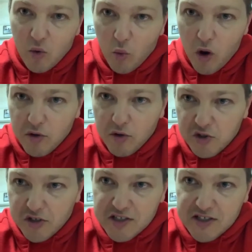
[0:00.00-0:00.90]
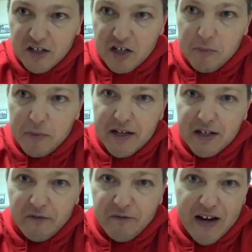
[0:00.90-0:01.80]
what would you consider to be
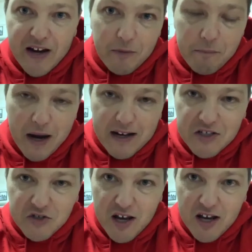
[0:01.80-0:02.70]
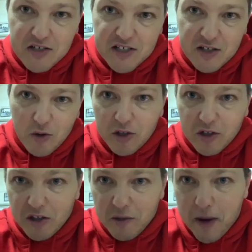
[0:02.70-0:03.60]
your favorite betting strategy or
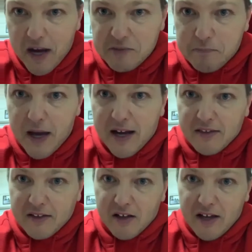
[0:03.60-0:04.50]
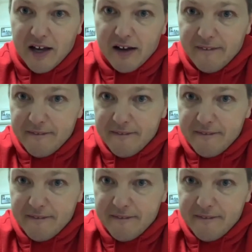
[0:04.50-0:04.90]
the best bet on the layout?